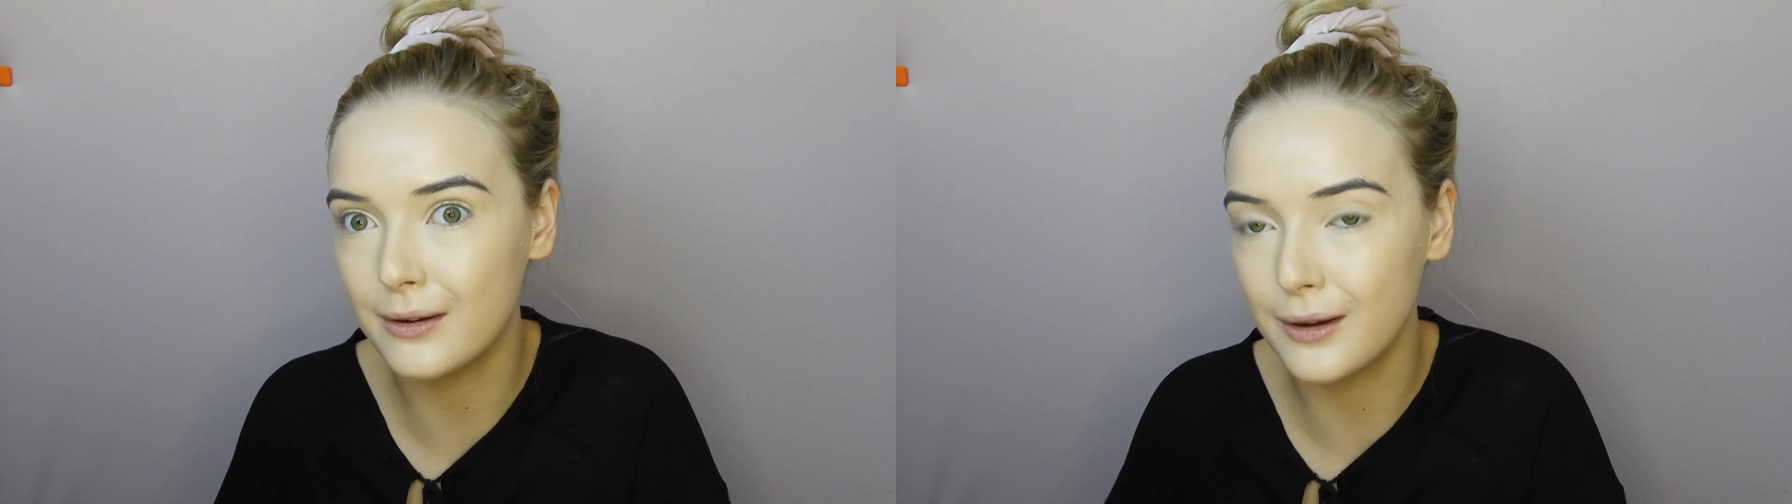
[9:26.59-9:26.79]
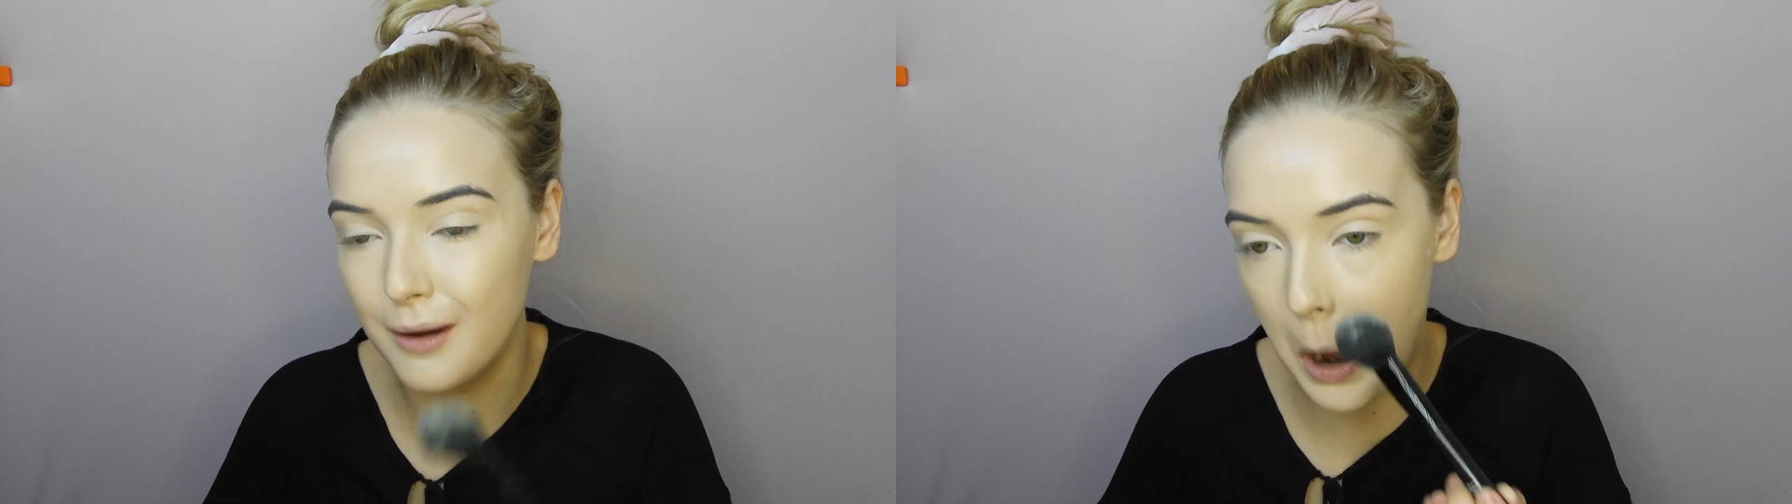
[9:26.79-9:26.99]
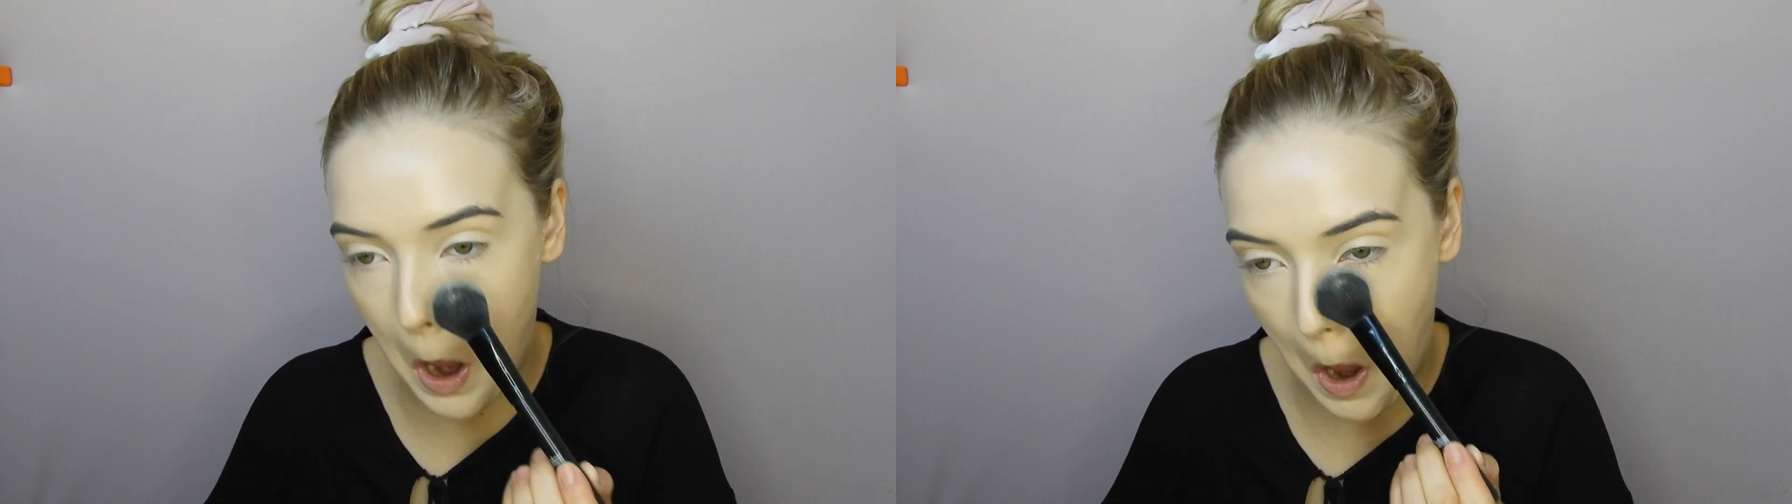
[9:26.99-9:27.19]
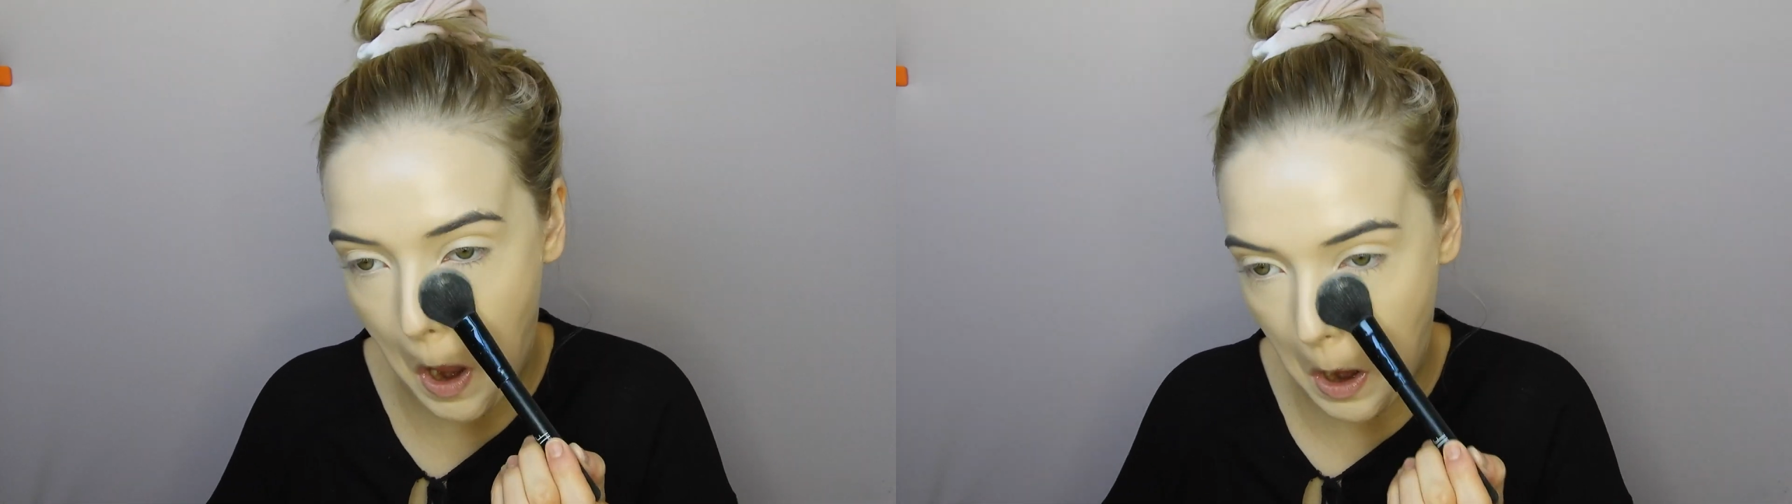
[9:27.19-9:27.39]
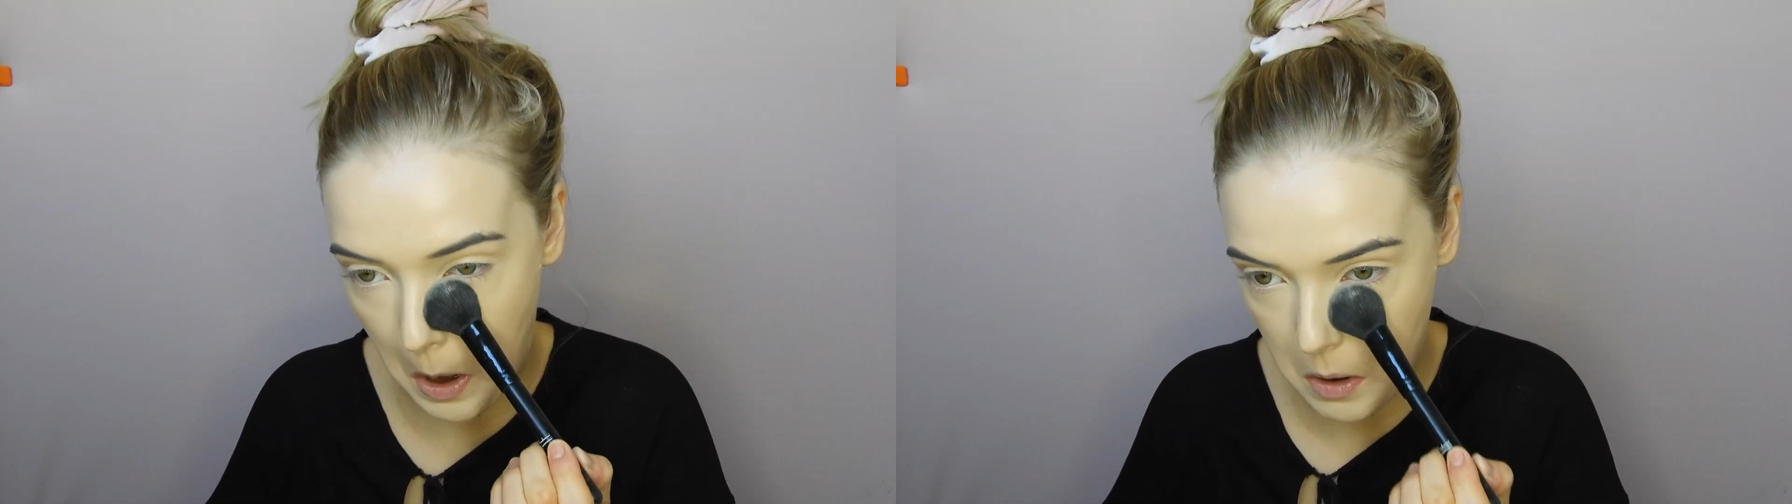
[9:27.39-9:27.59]
powder.
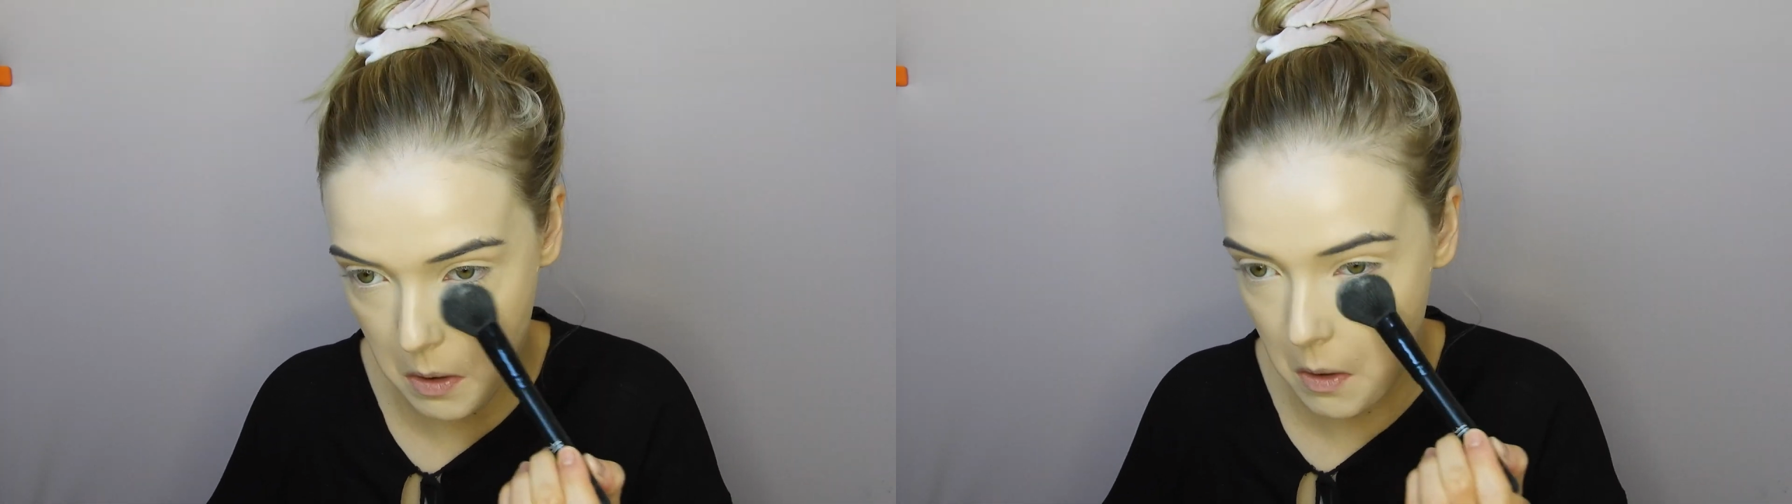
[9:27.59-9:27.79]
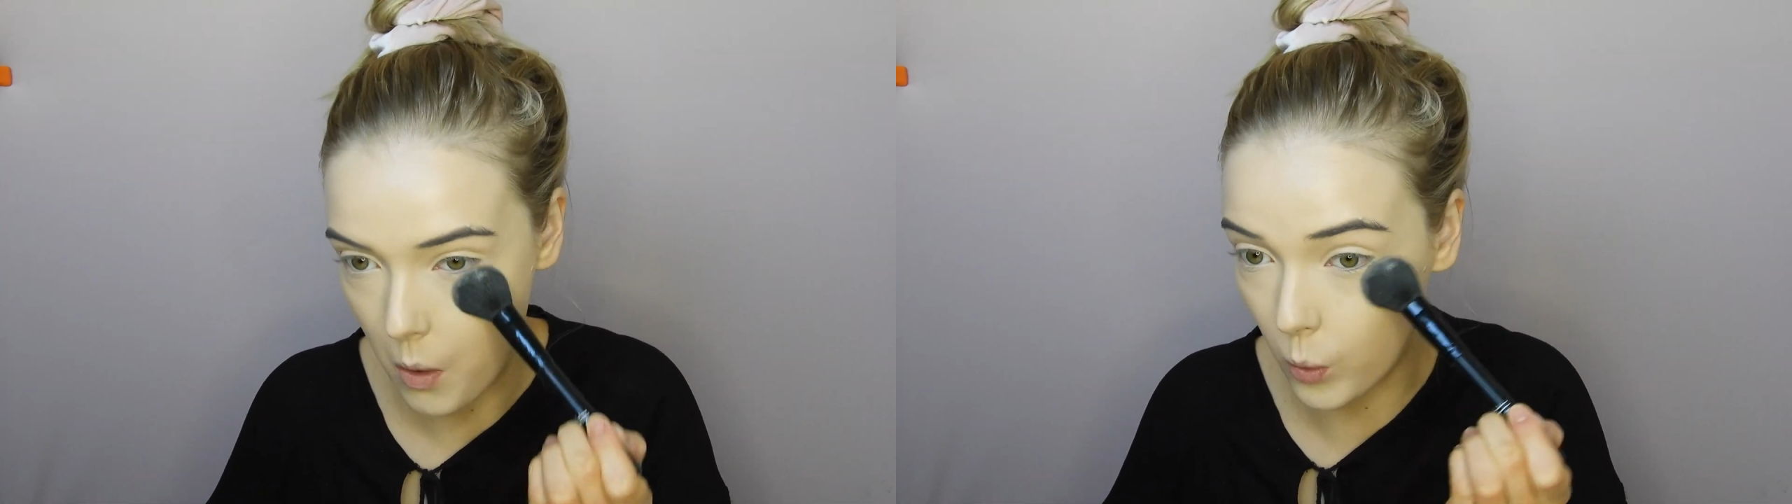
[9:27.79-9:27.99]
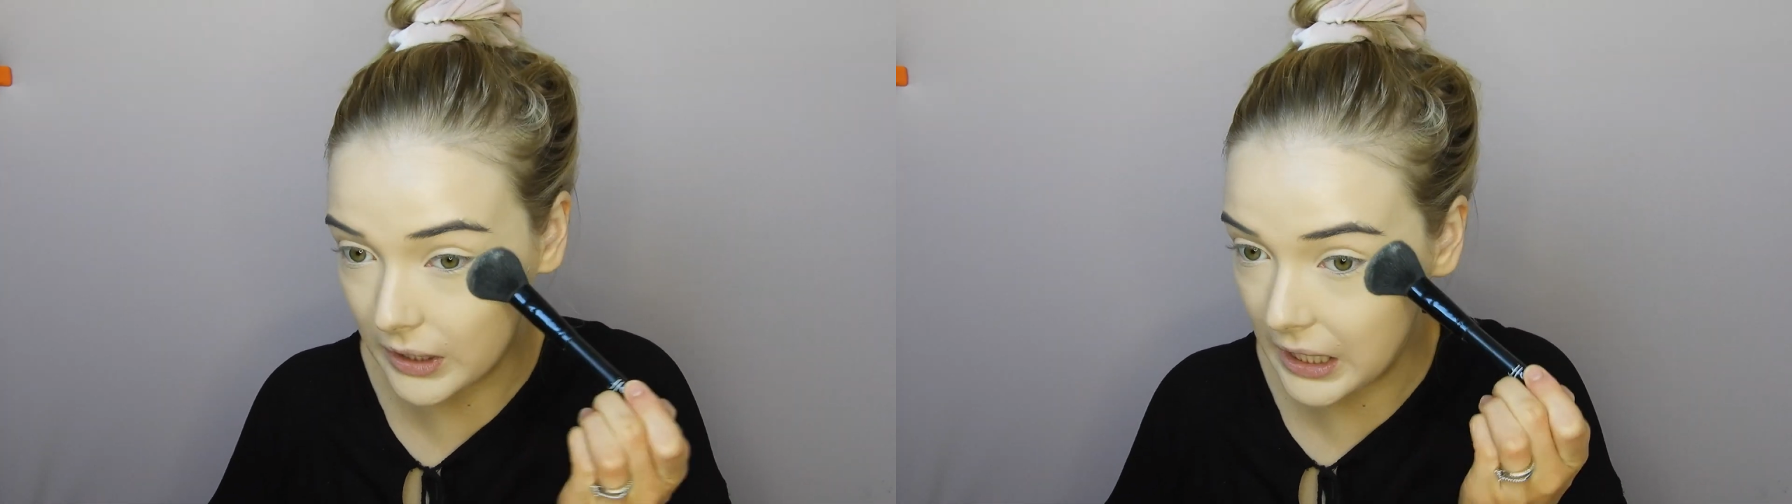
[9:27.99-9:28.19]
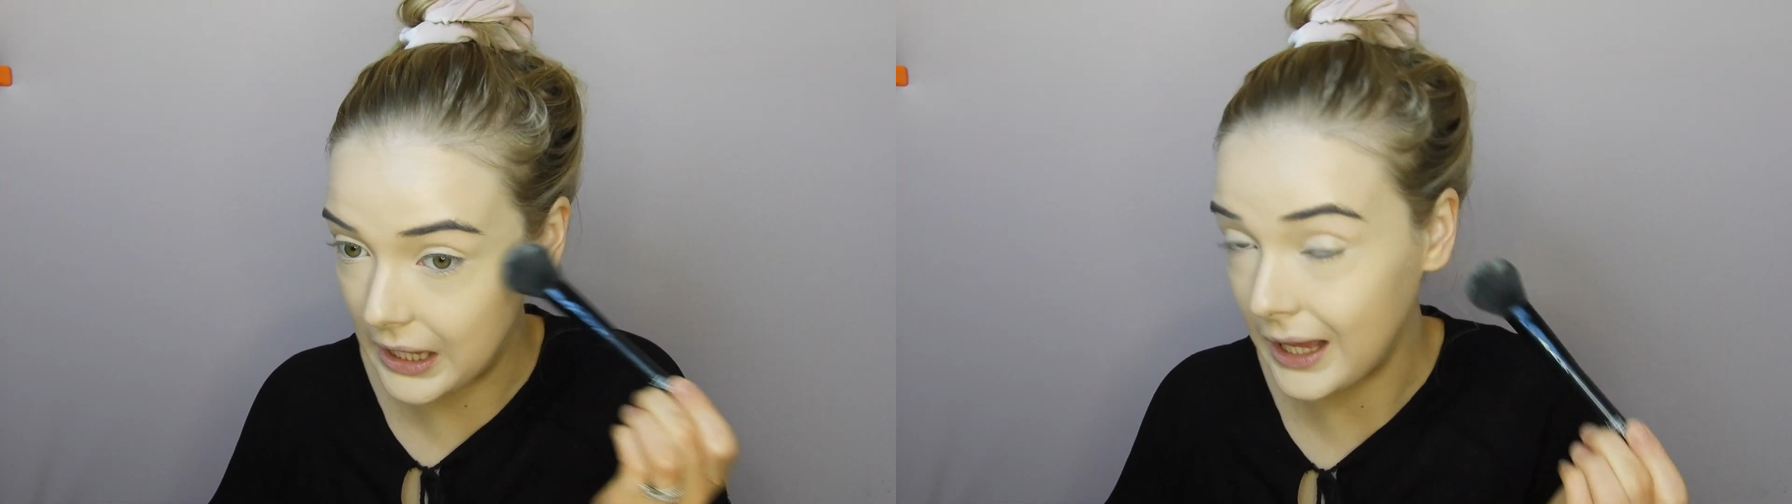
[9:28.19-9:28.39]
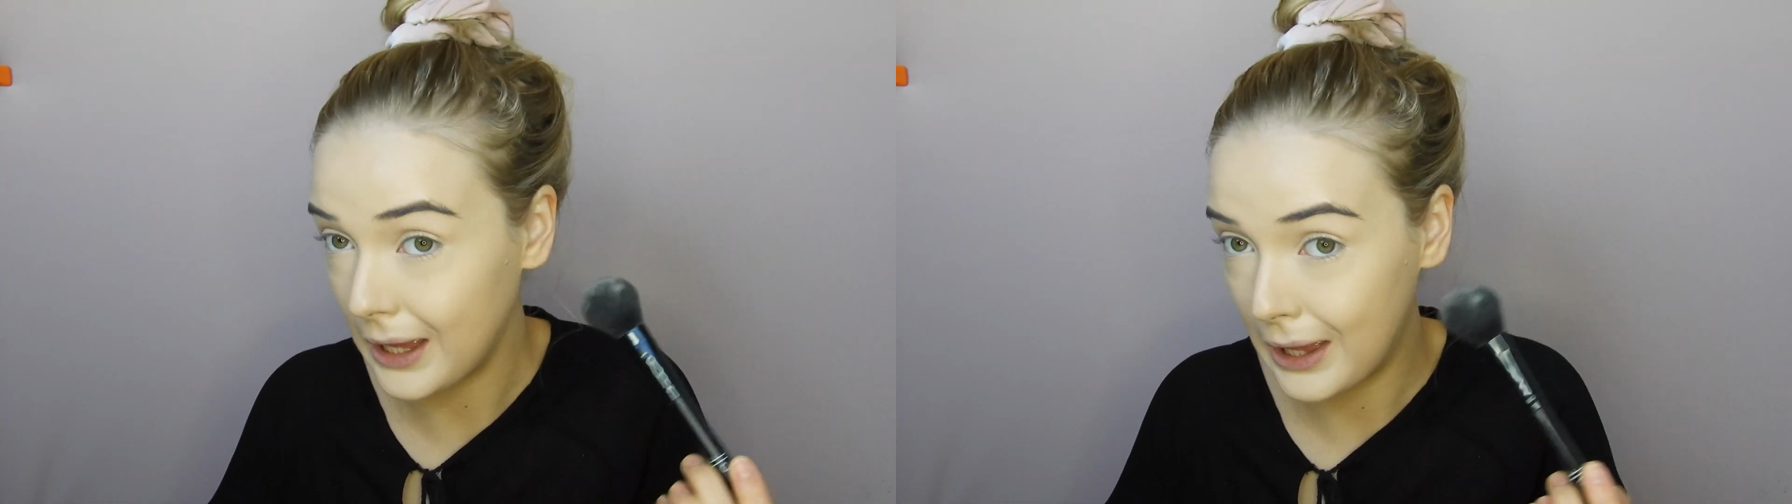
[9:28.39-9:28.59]

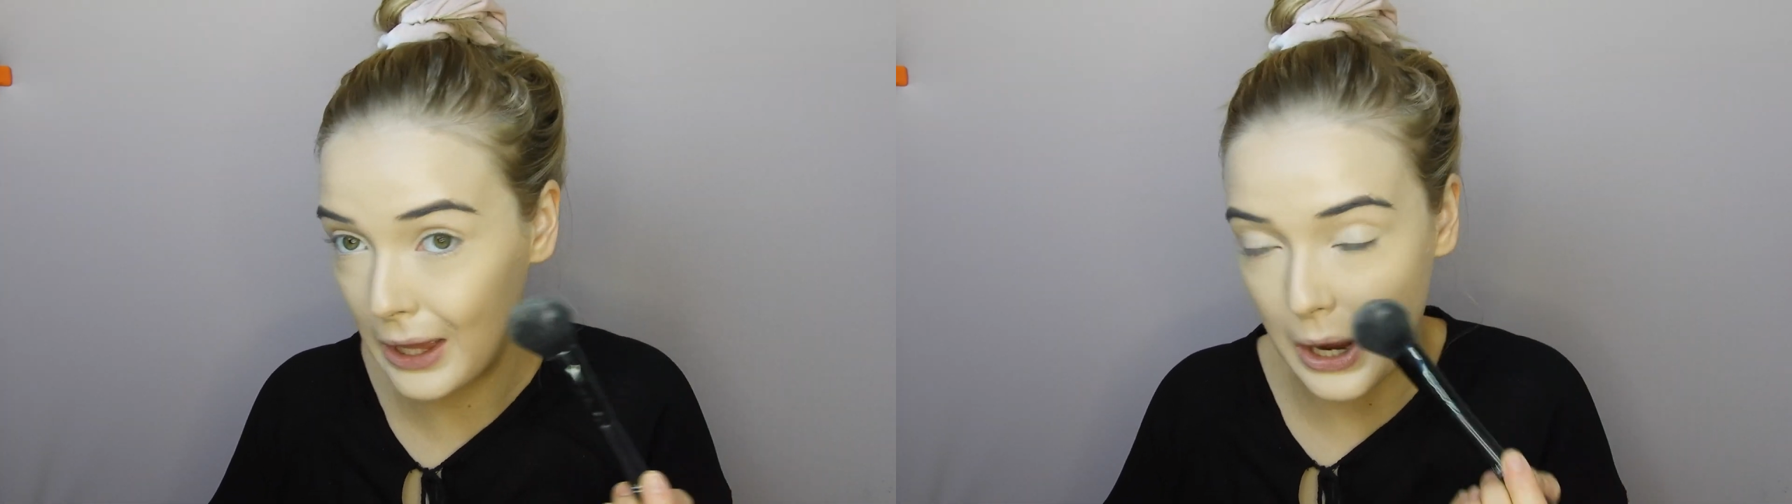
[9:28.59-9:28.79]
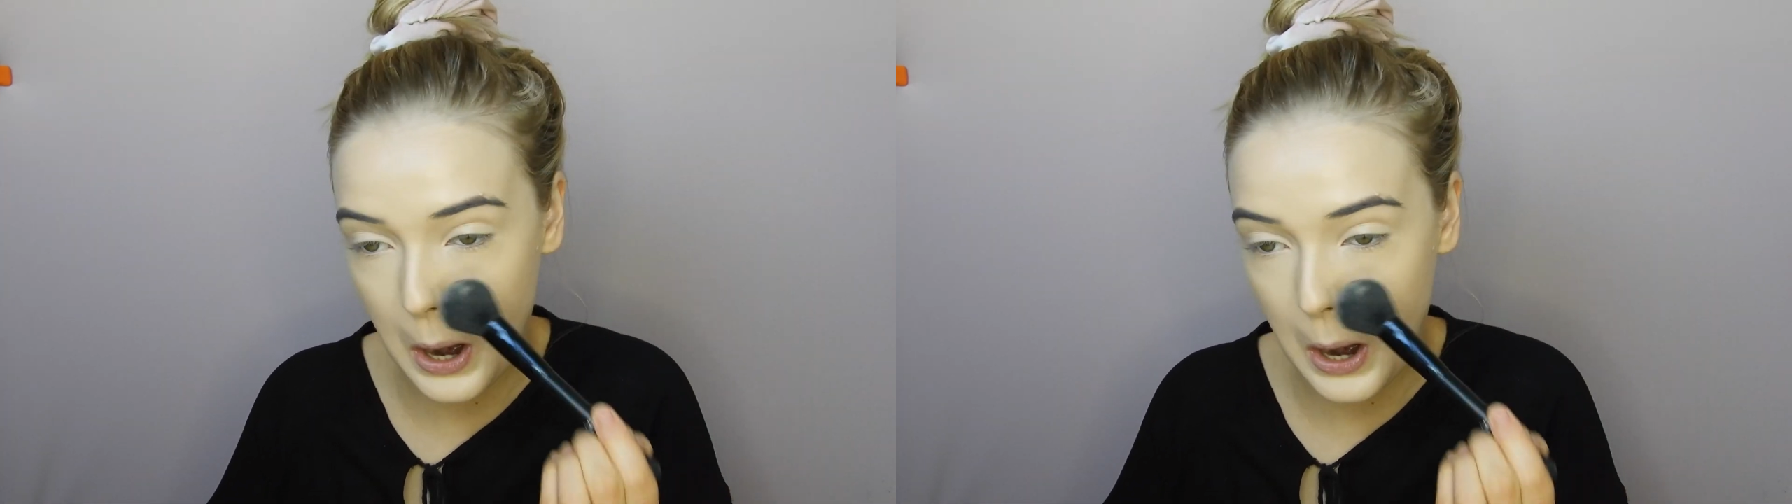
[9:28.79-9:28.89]
What the heck?